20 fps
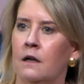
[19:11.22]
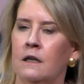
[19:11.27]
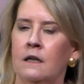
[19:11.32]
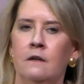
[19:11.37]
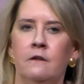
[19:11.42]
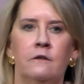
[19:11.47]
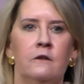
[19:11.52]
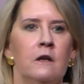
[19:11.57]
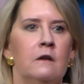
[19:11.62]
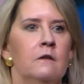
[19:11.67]
He
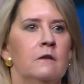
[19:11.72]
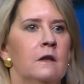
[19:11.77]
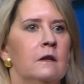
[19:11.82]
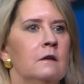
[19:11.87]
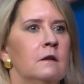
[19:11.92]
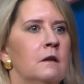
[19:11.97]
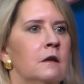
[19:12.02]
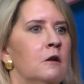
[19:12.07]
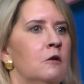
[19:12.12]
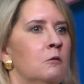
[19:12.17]
said that
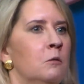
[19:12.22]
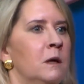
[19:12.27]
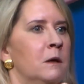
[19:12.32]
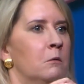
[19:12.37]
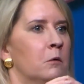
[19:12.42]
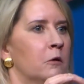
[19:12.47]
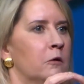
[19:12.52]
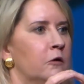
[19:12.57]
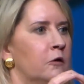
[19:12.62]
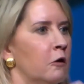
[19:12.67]
we
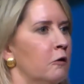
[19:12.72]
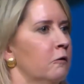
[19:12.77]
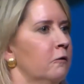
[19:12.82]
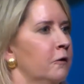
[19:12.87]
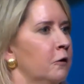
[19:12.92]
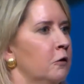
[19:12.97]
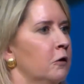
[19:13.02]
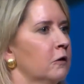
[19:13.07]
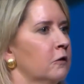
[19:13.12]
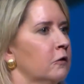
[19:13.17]
were so
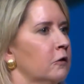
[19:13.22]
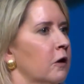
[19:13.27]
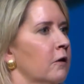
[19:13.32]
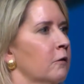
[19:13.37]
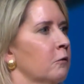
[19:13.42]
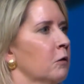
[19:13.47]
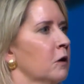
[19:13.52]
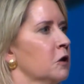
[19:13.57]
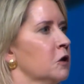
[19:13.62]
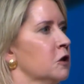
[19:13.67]
focused on
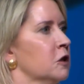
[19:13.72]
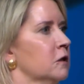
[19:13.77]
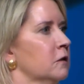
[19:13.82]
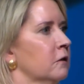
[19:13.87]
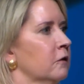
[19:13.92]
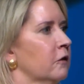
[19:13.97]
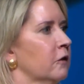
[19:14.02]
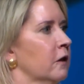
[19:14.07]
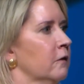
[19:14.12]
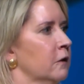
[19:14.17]
the
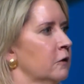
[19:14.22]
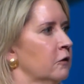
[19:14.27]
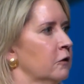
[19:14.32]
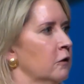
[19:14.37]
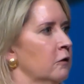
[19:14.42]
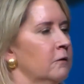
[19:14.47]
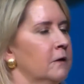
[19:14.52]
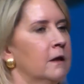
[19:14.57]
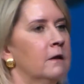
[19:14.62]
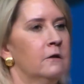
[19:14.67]
Russians and the
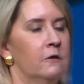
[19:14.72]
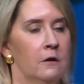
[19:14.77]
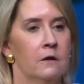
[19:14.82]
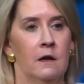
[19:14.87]
Soviets,